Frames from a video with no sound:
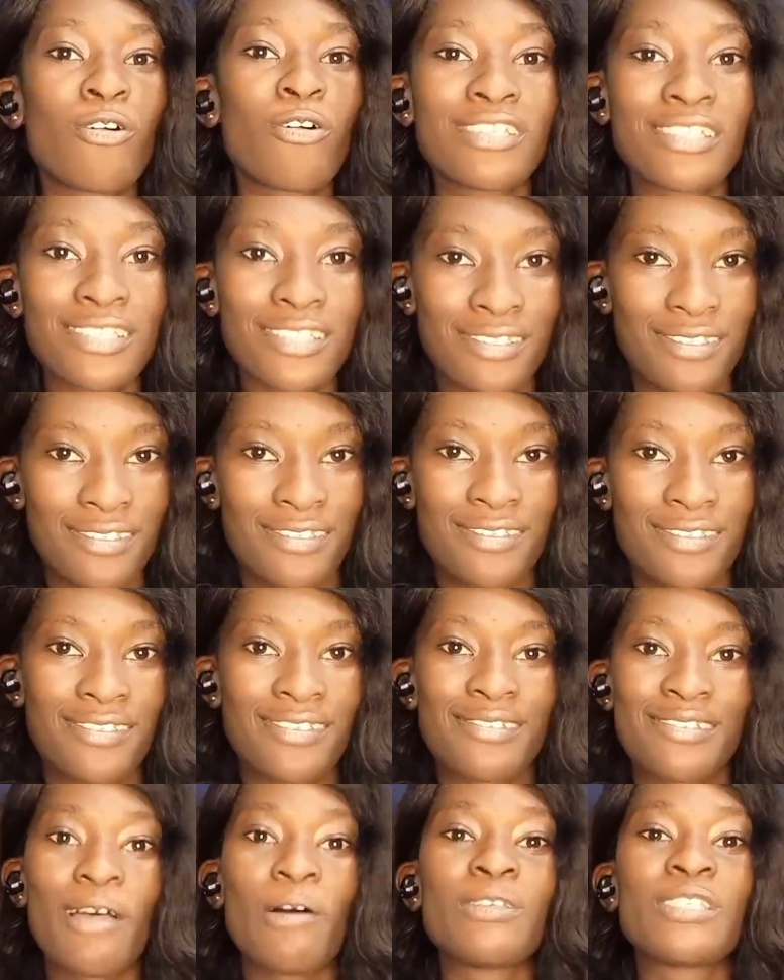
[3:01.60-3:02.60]

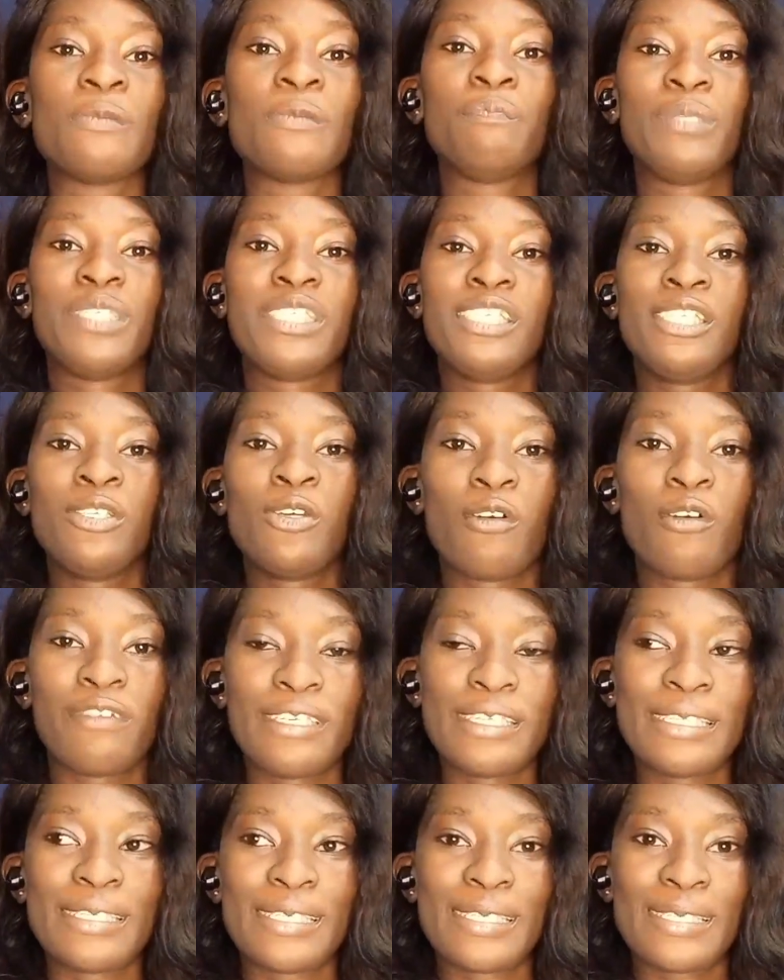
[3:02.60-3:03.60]
costs, that was the beginning of
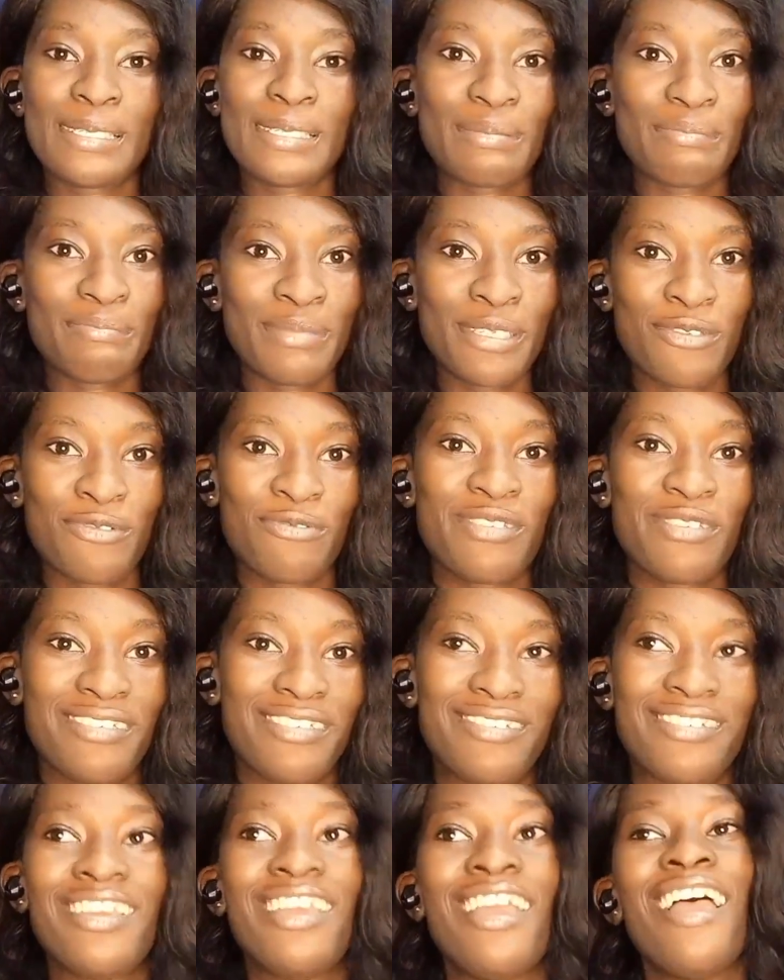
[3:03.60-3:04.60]
his misery.
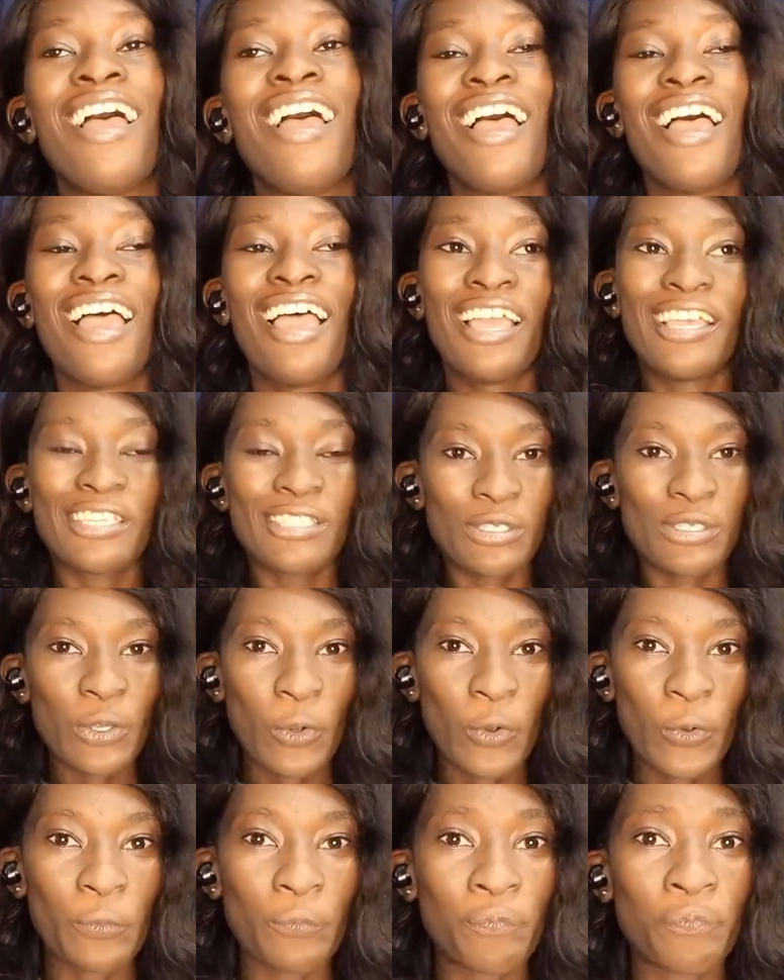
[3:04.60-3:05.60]

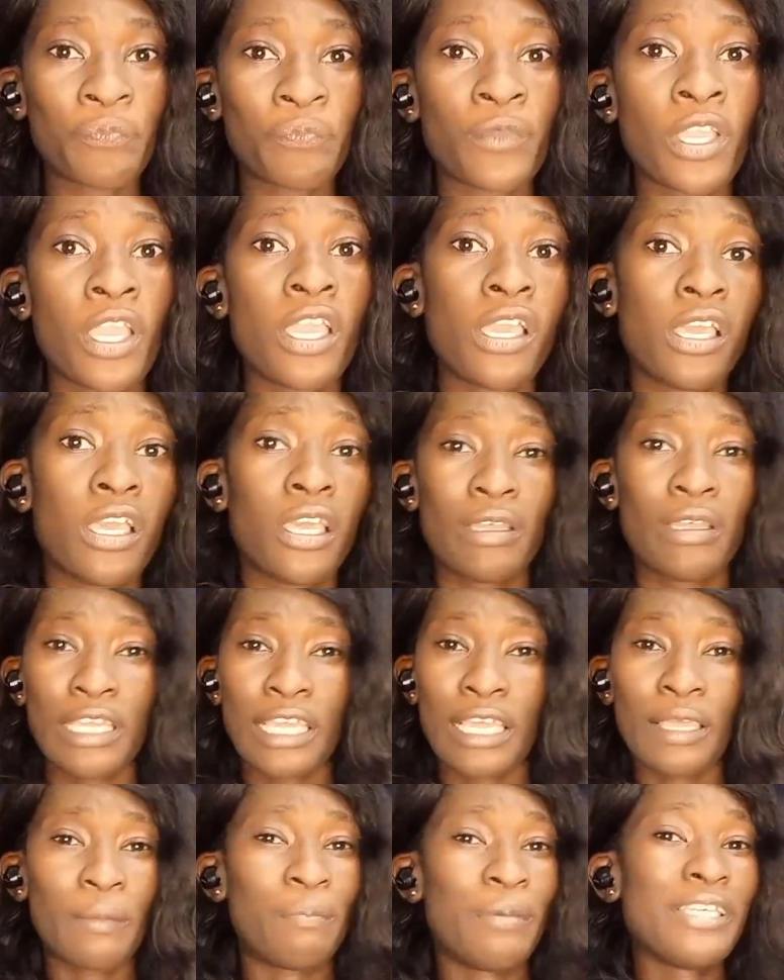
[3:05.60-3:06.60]
So
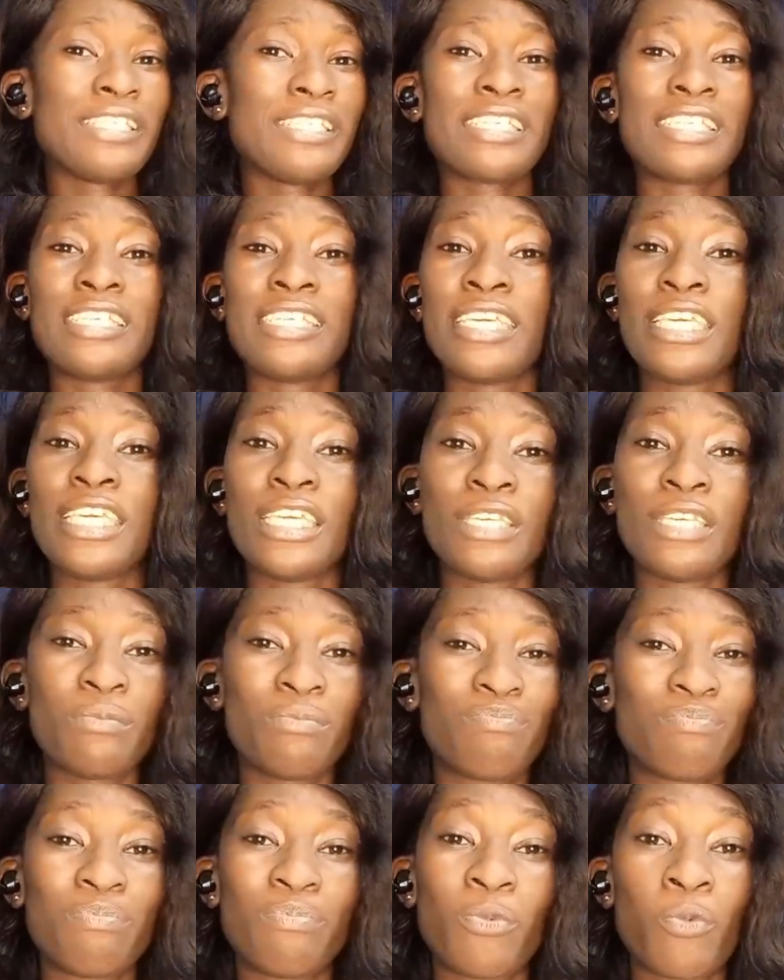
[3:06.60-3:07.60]
basically
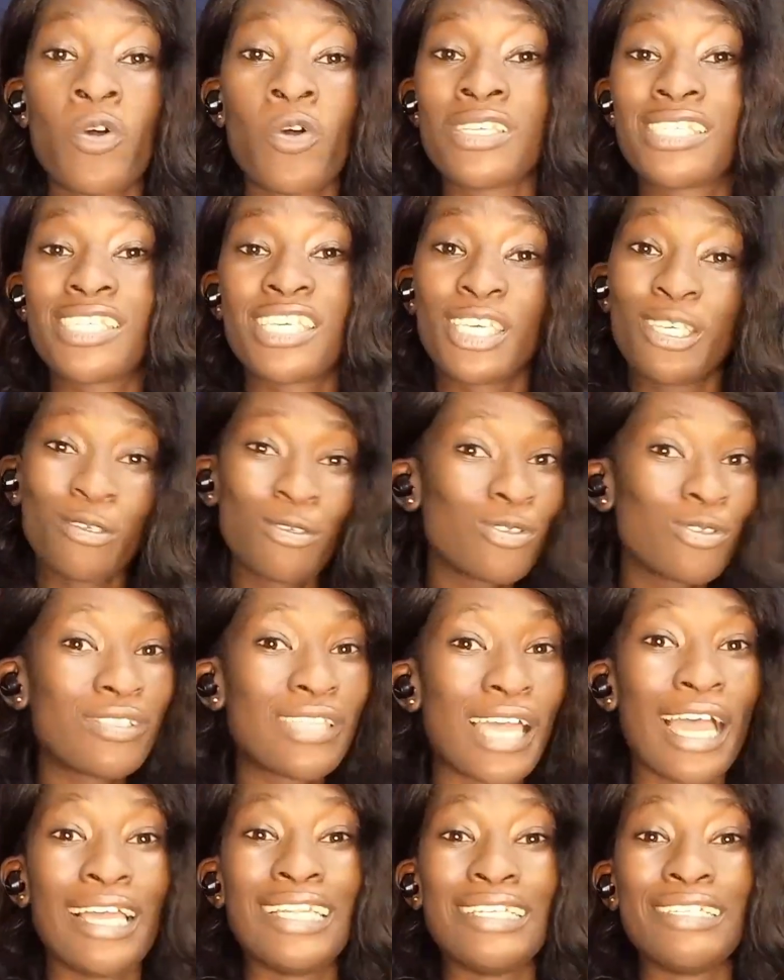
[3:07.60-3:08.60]
he was
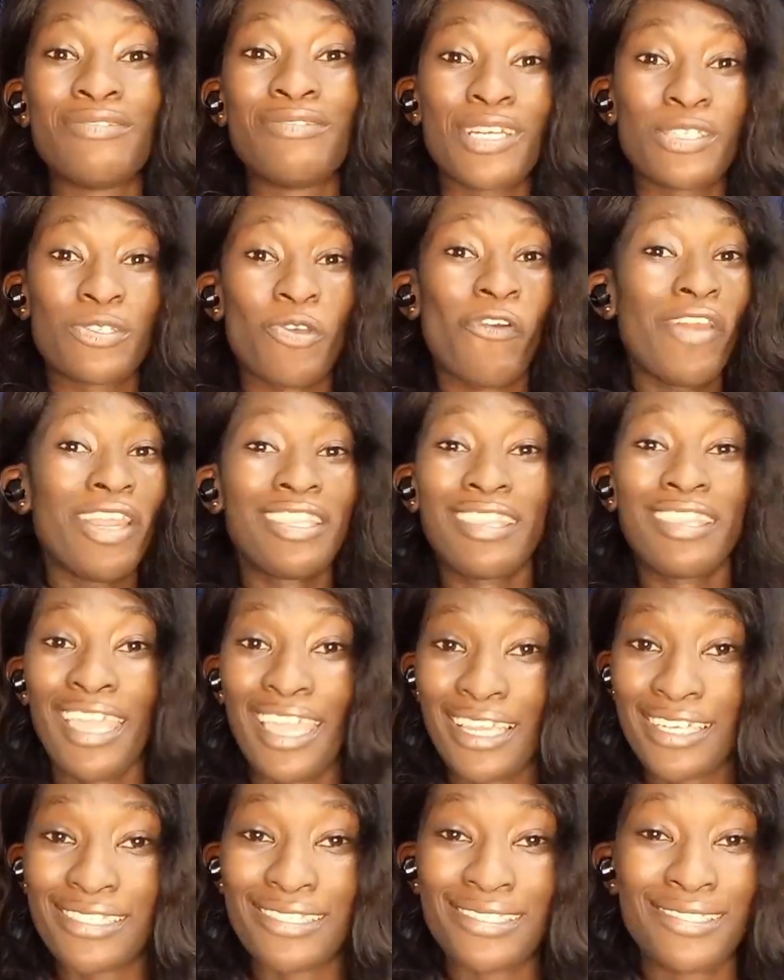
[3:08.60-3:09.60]
killed and
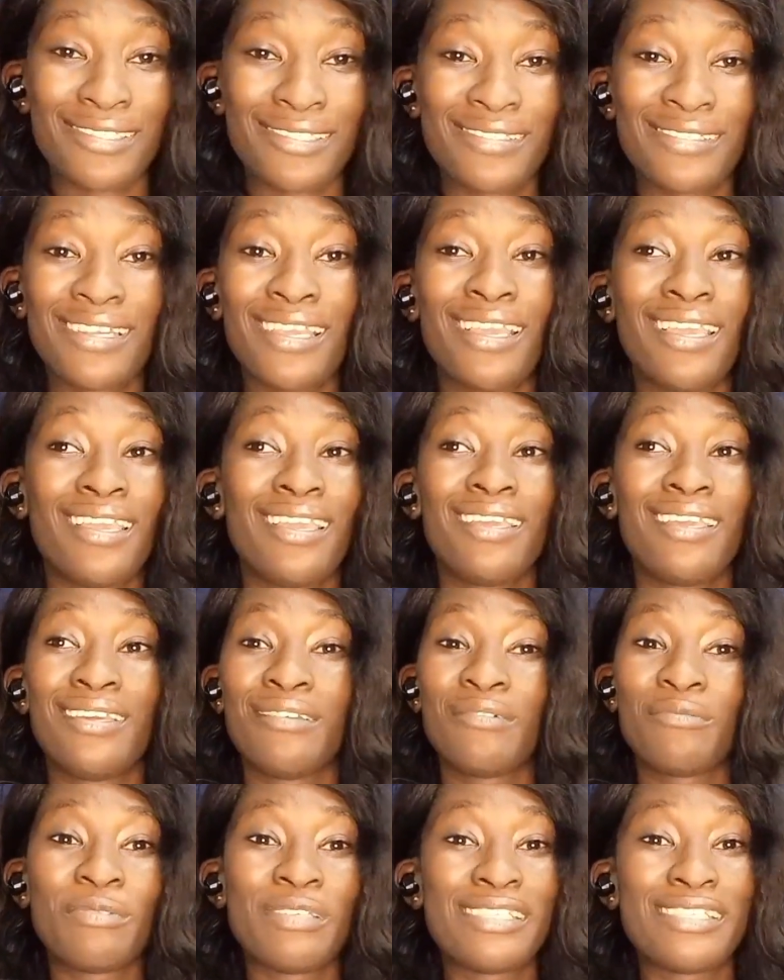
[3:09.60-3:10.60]
resurrected
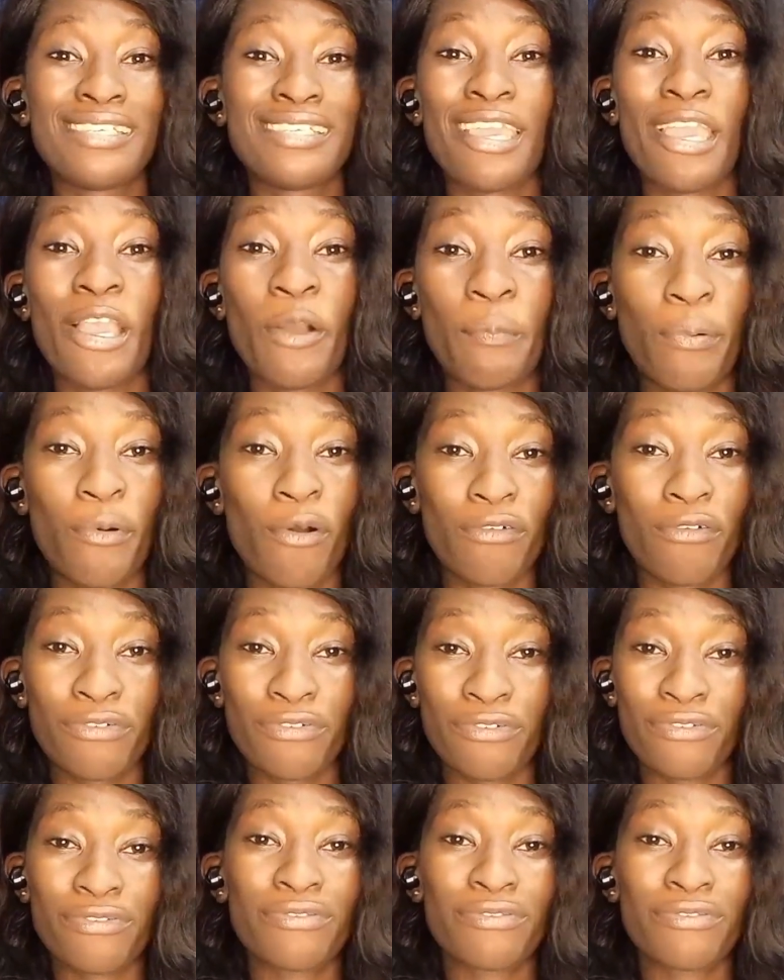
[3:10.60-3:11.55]
with the help of,